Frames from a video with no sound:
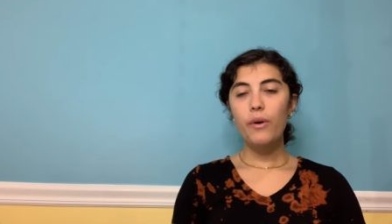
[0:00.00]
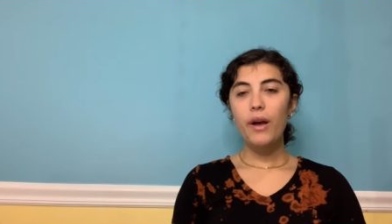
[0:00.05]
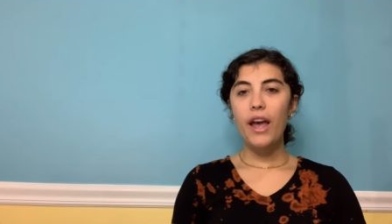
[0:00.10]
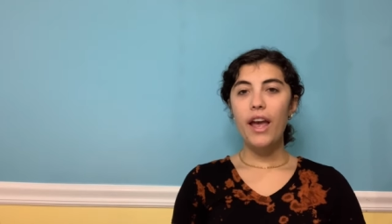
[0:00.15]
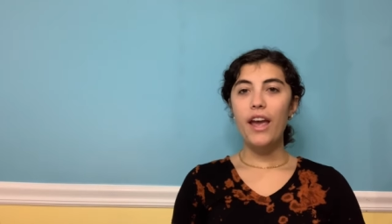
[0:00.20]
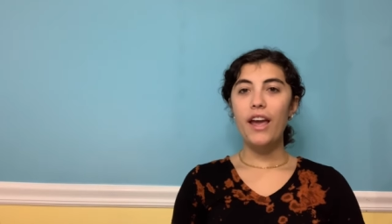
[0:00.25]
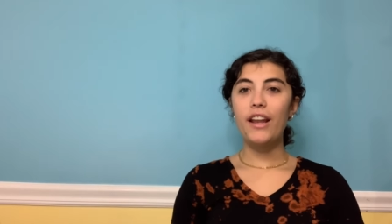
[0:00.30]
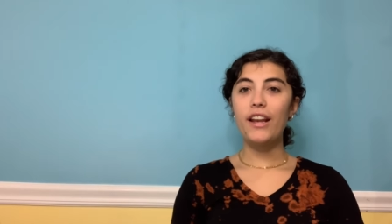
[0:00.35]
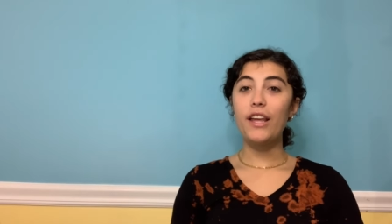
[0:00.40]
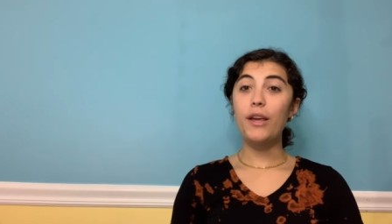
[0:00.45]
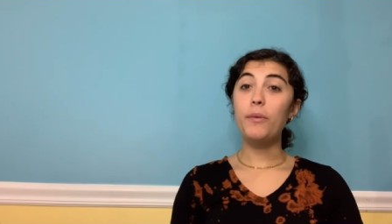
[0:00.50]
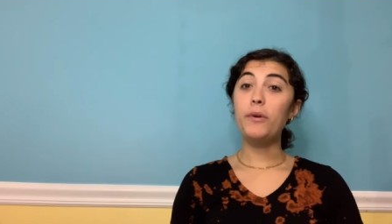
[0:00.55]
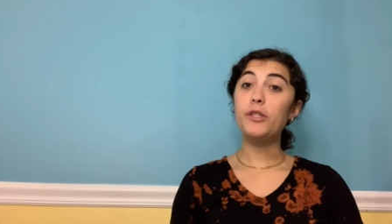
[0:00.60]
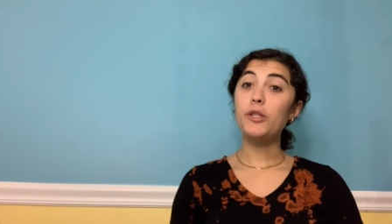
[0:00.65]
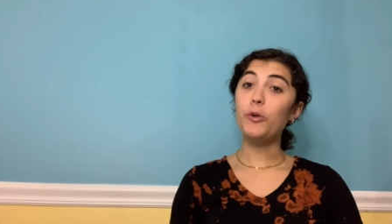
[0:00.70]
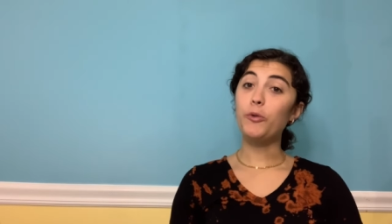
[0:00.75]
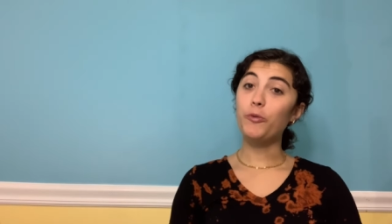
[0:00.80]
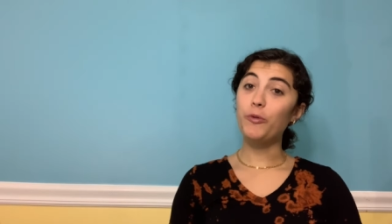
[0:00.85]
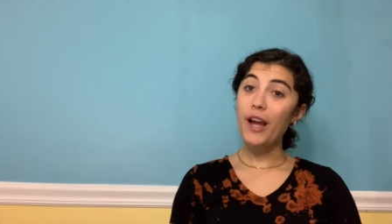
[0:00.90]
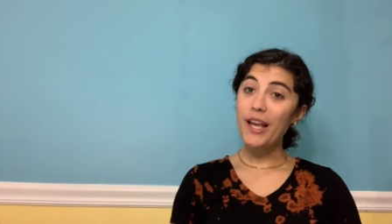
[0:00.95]
and he was
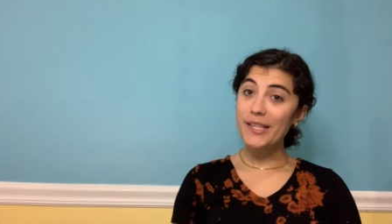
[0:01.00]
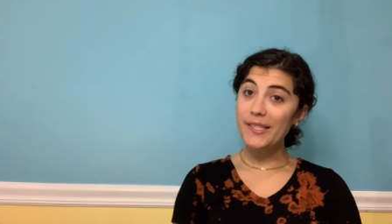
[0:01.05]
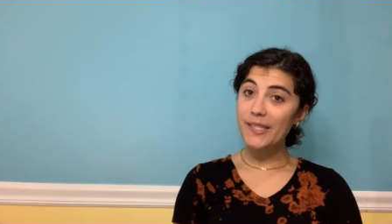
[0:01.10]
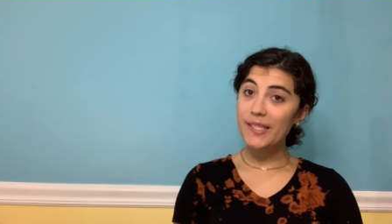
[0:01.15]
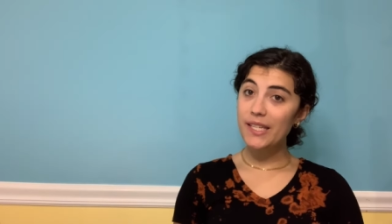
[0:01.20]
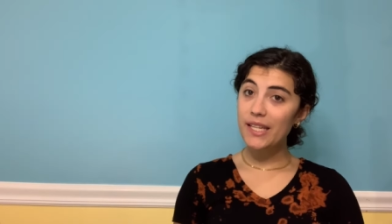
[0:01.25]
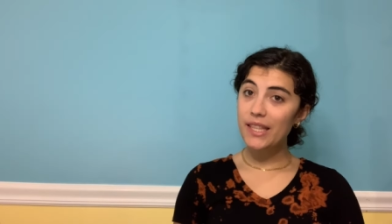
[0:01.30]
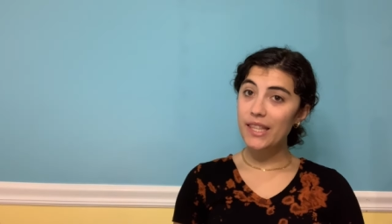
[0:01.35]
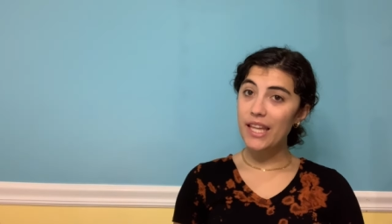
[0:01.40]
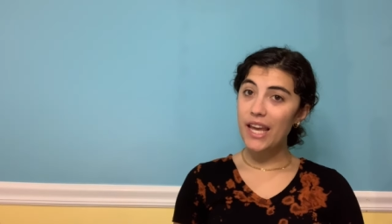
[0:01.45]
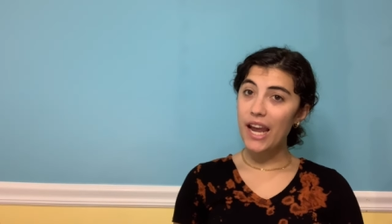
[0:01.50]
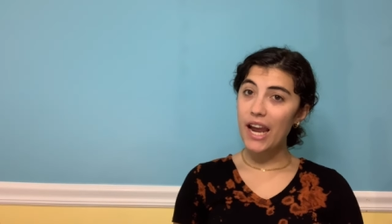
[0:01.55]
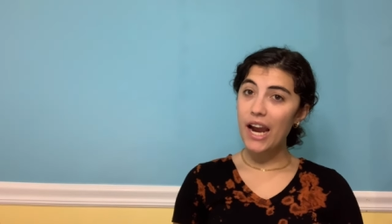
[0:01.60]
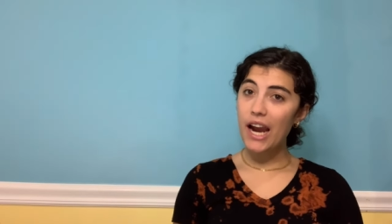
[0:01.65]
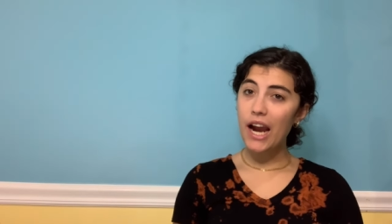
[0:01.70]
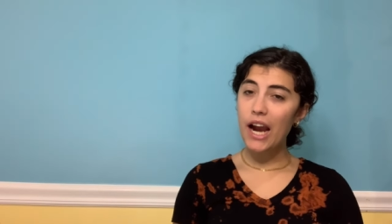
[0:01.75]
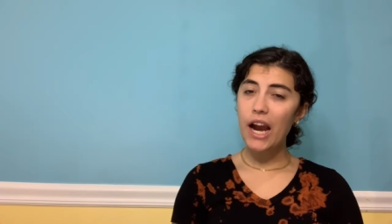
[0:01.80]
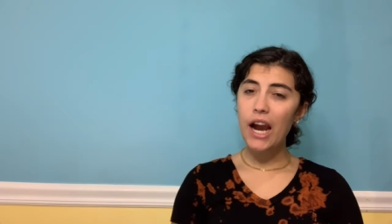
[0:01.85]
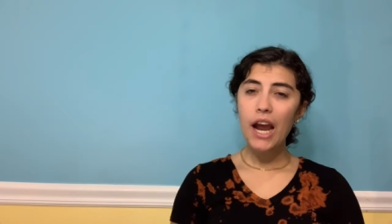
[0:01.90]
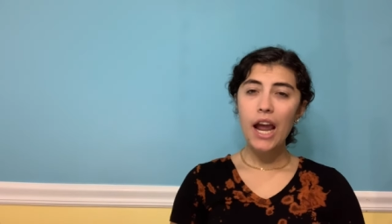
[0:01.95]
arrested
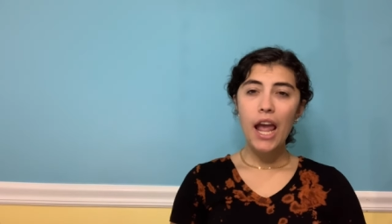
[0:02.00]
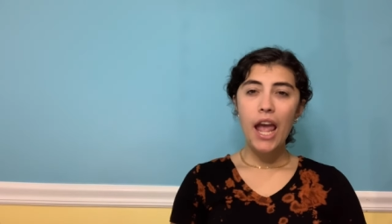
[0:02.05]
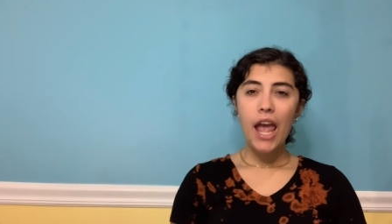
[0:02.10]
there.